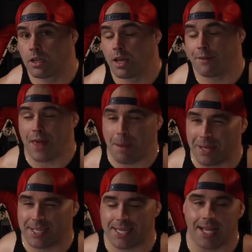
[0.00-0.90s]
If that
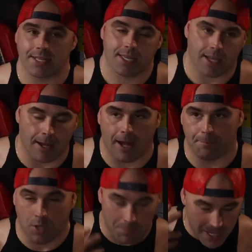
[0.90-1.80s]
makes sense,
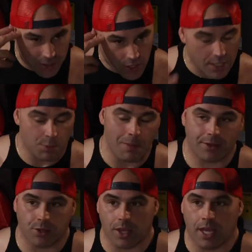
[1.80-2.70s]
um, to me it does
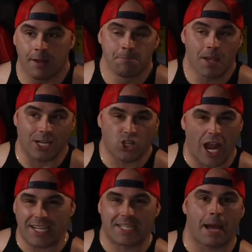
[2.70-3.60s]
mentally. I
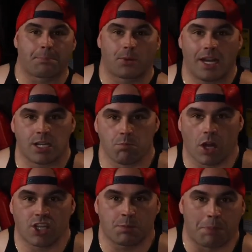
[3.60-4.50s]
try to separate as
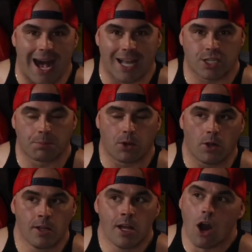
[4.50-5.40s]
much as
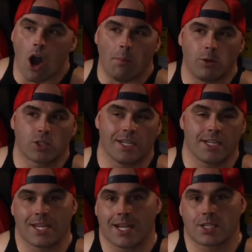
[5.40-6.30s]
possible, almost in a
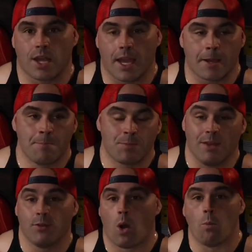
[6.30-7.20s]
sense like
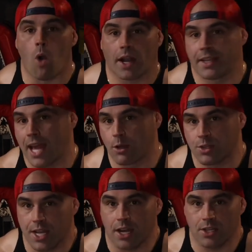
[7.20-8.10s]
even though I'm walking
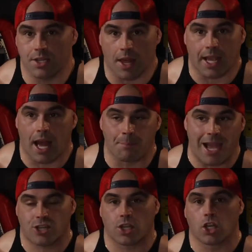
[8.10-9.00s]
downstairs, like I'm
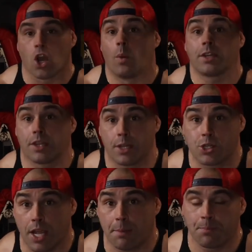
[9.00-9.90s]
actually going to the
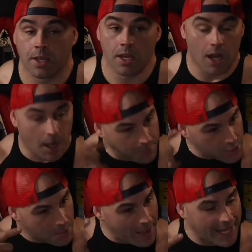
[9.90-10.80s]
gym. Um,
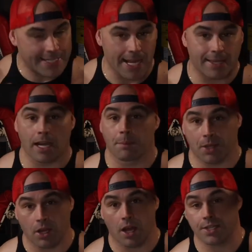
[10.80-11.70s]
there's a mindset there
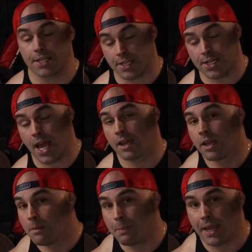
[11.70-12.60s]
because, as I said,
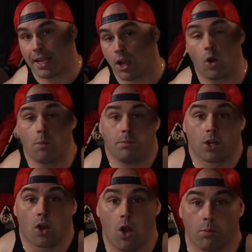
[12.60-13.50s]
being at home,
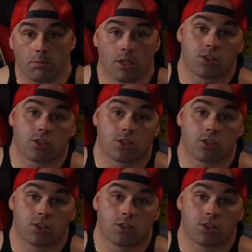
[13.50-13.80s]
you're home.